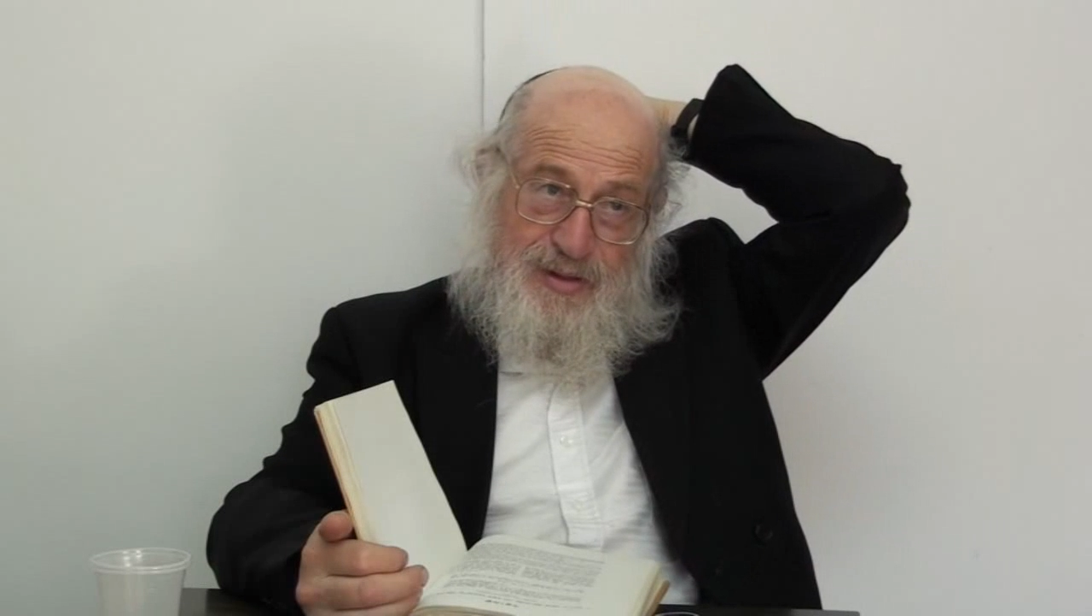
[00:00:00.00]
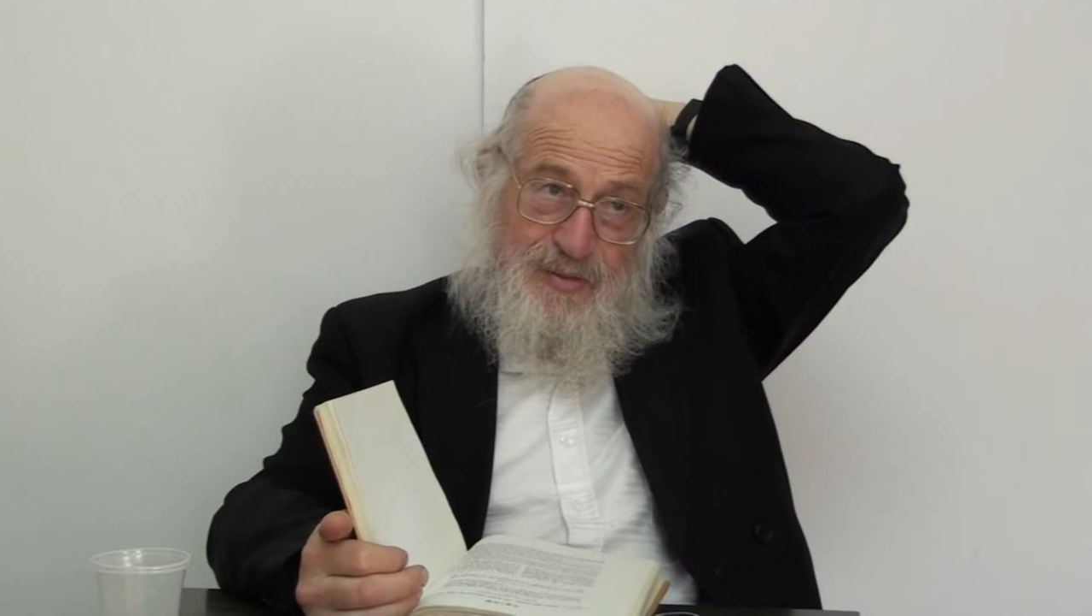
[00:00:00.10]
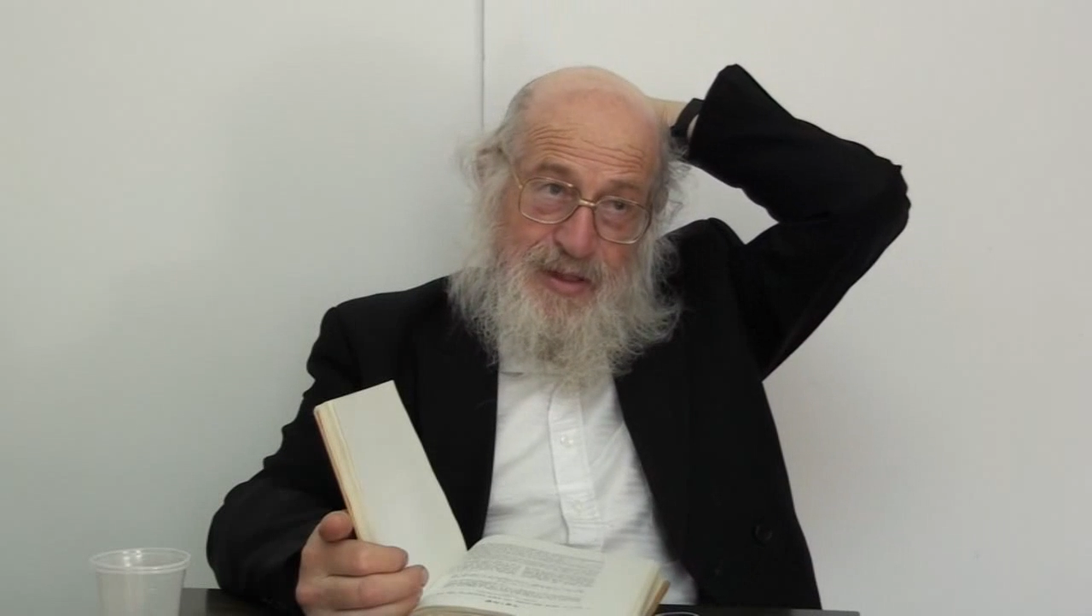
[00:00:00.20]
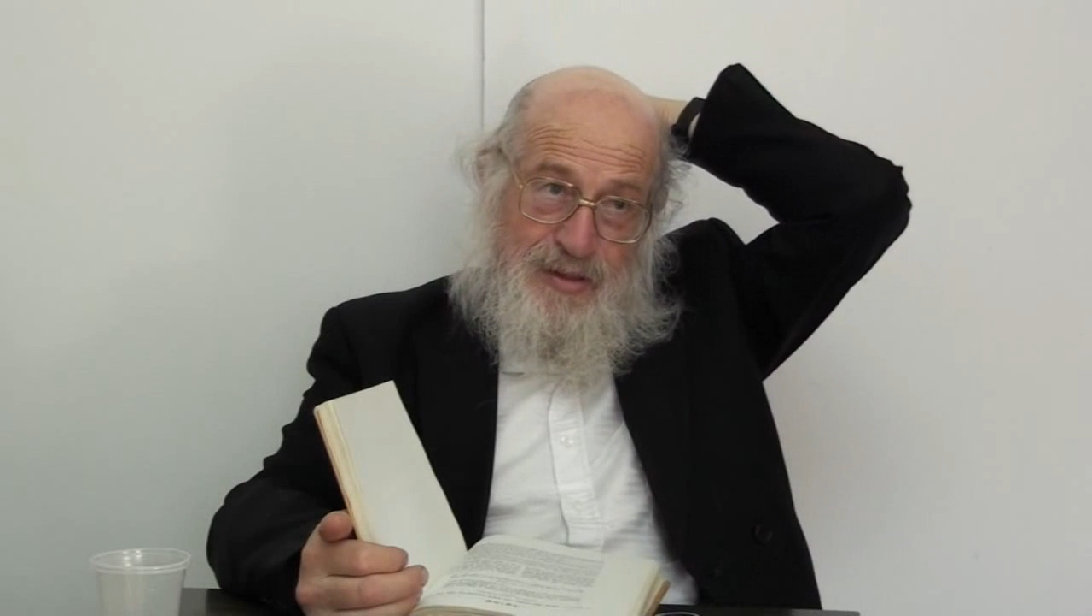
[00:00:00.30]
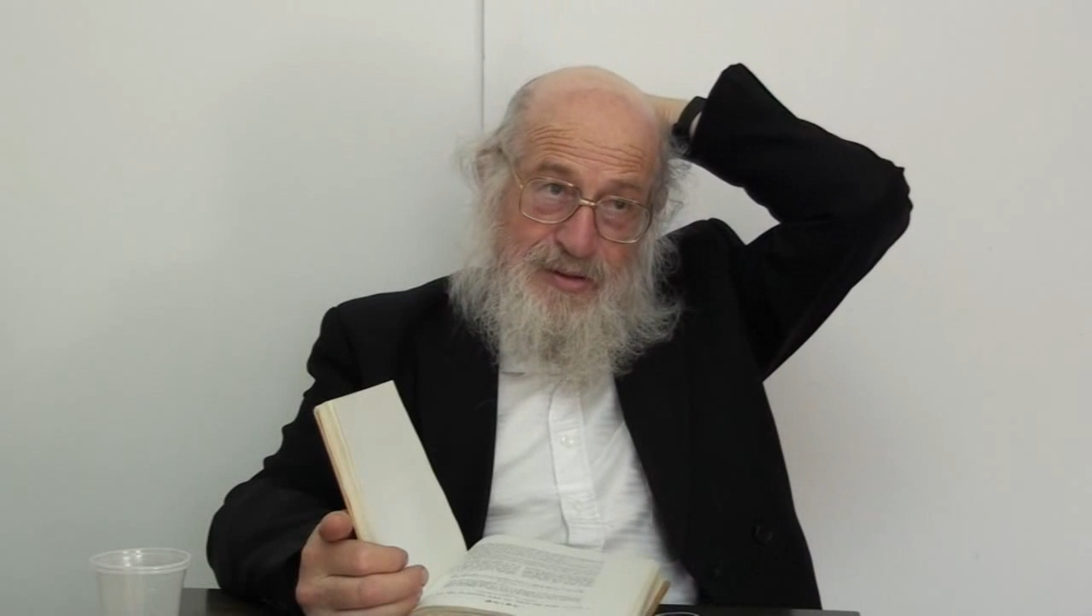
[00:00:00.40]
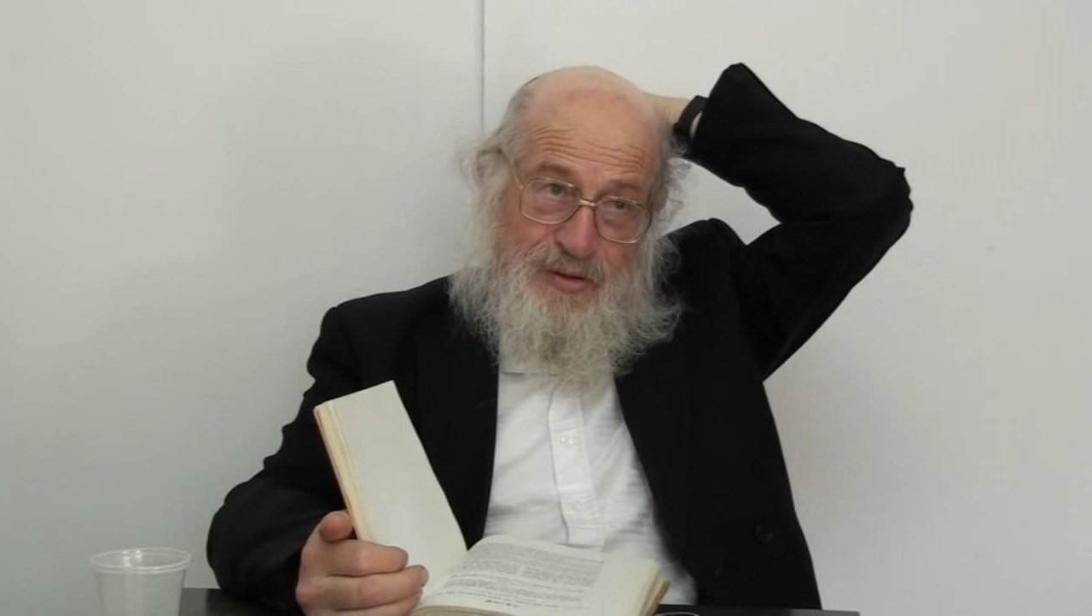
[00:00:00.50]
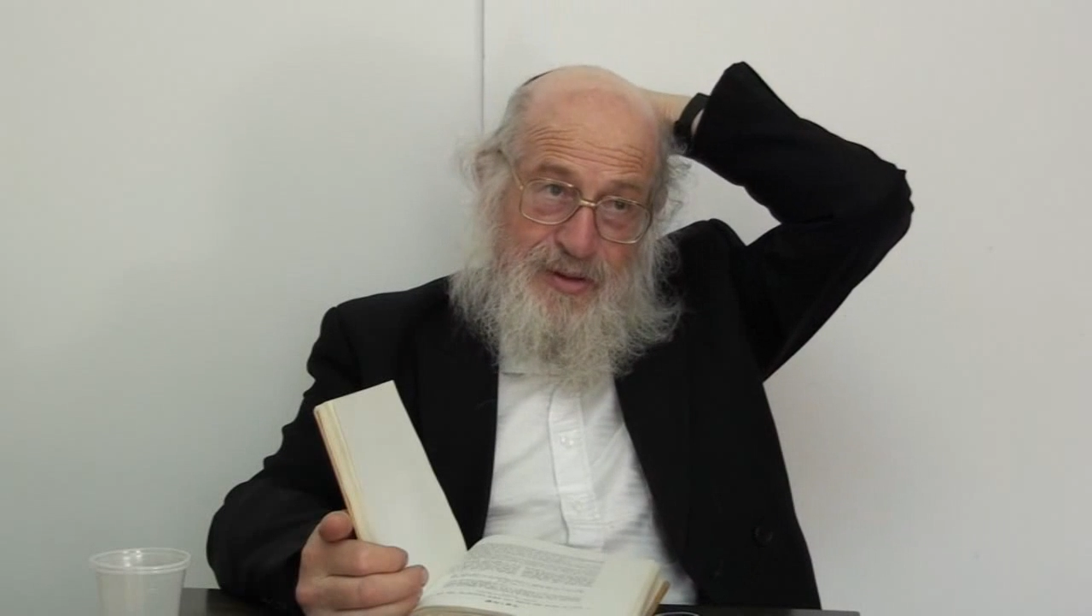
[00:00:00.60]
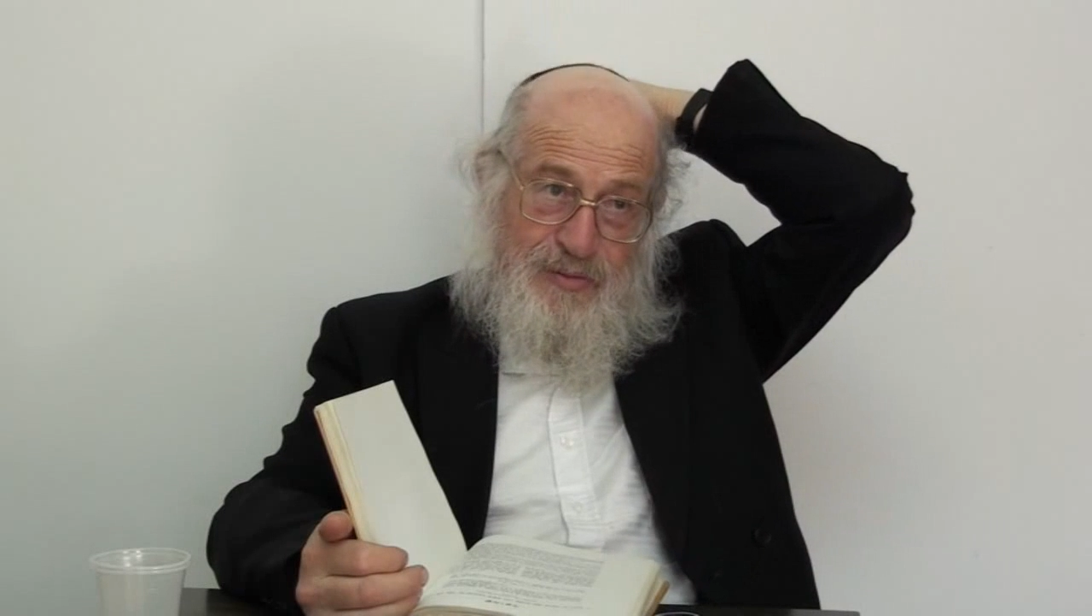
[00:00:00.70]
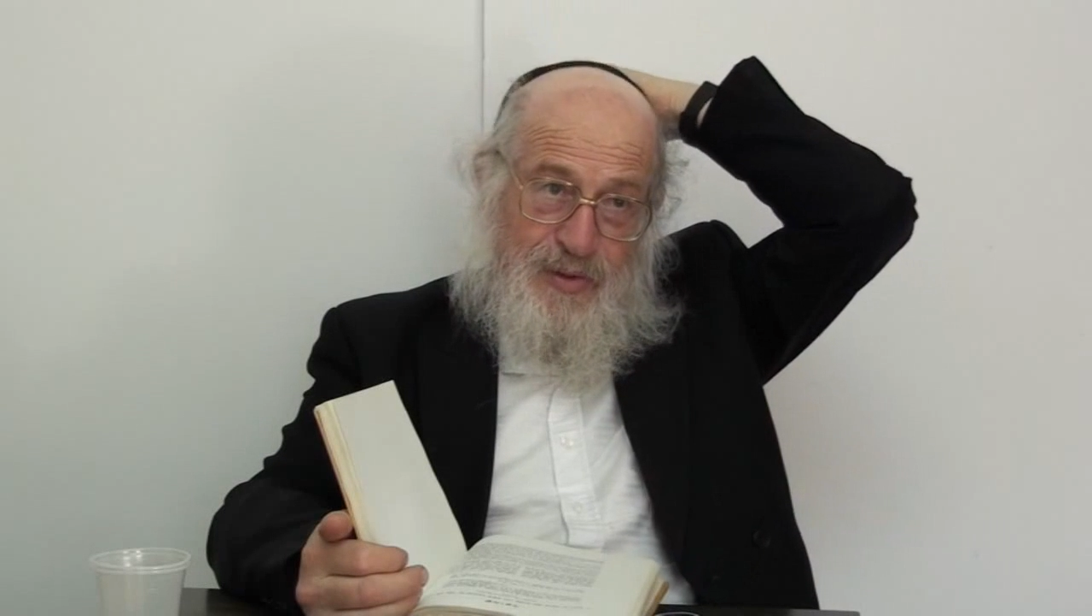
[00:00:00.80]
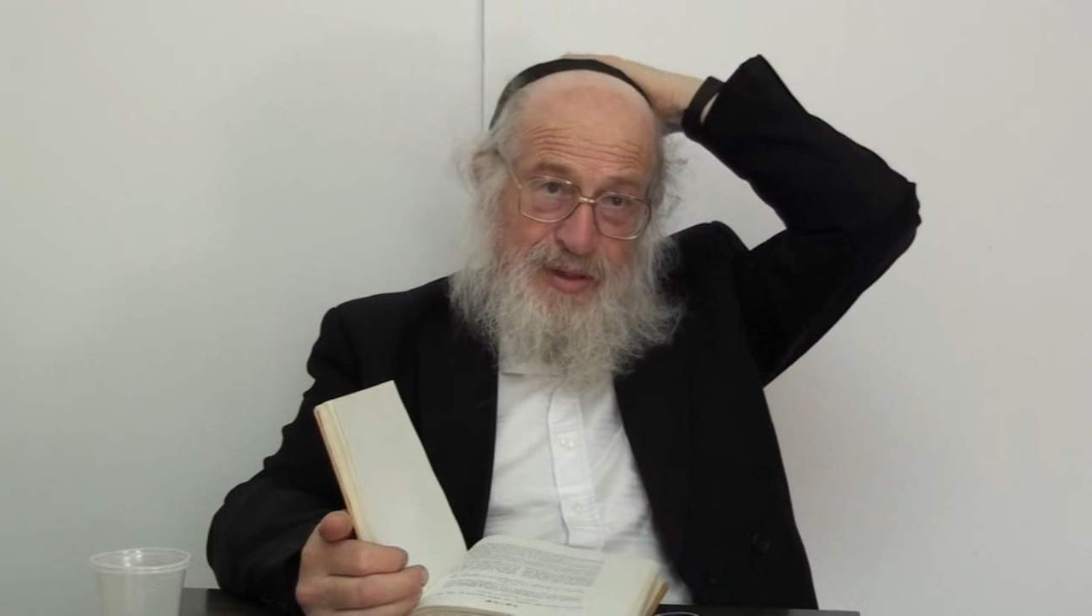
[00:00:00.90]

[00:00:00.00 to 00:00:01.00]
the main Torah,